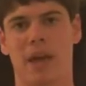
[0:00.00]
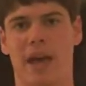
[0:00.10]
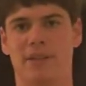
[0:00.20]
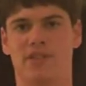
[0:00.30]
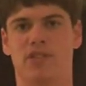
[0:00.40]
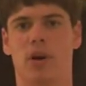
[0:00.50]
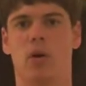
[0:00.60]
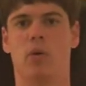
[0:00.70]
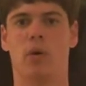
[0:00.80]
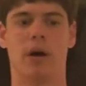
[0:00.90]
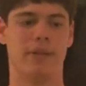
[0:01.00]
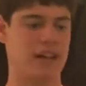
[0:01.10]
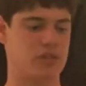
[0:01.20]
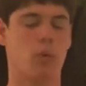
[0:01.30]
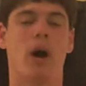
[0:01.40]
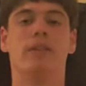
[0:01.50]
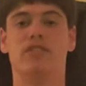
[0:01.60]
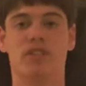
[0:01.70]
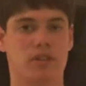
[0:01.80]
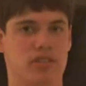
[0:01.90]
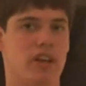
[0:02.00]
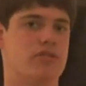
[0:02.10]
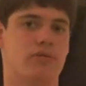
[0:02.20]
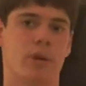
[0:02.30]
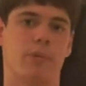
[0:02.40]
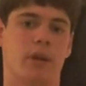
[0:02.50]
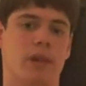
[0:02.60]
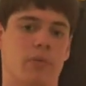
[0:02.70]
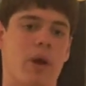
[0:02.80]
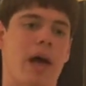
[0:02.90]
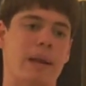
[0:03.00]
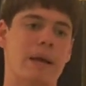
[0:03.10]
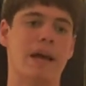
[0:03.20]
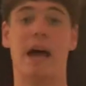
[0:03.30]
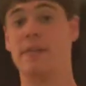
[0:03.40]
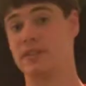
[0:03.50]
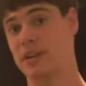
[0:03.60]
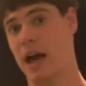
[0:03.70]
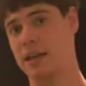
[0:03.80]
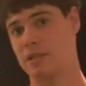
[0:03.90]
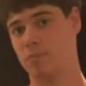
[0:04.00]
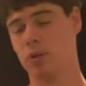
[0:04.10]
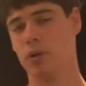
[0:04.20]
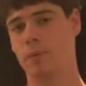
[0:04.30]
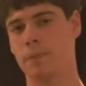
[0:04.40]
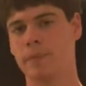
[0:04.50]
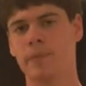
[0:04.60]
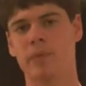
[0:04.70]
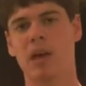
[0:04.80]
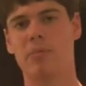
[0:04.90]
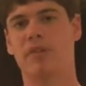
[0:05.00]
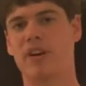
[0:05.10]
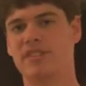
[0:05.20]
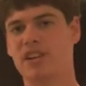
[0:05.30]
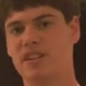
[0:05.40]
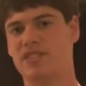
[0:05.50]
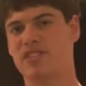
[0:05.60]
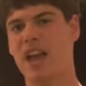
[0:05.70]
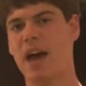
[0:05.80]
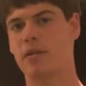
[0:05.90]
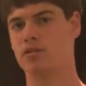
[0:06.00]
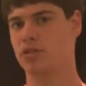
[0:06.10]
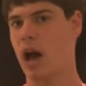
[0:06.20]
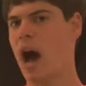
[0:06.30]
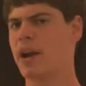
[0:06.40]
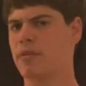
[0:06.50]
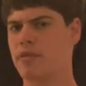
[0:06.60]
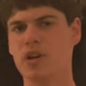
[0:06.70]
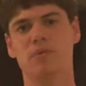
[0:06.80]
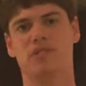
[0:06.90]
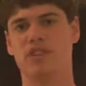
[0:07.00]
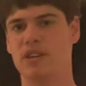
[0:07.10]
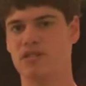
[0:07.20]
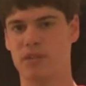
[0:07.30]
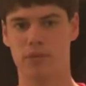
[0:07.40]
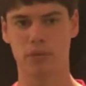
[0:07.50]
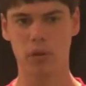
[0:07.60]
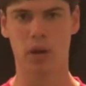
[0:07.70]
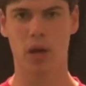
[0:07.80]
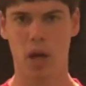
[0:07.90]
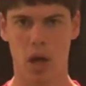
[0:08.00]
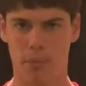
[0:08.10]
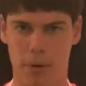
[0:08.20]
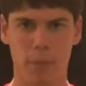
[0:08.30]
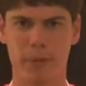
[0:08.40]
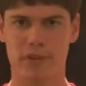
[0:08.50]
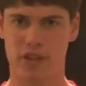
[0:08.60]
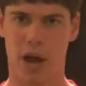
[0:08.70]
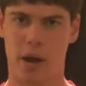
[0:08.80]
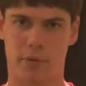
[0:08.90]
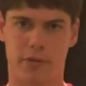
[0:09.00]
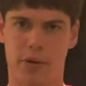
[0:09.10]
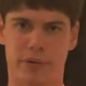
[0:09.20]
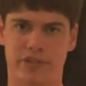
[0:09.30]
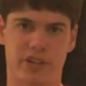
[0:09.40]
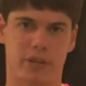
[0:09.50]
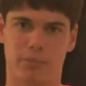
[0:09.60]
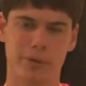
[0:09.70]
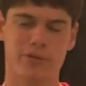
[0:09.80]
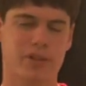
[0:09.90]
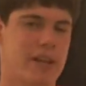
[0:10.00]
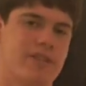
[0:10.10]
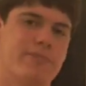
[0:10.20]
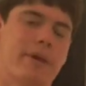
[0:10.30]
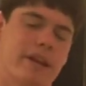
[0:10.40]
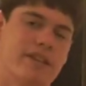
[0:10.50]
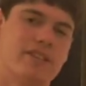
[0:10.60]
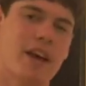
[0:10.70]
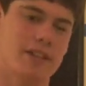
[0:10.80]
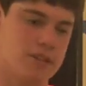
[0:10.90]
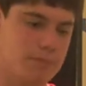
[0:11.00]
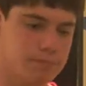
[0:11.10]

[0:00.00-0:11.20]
And so that's why the sunsets are typically red and the sky is blue. But if I said it scatters higher frequencies, if you look, purple is a higher frequency than blue, so that doesn't make any sense.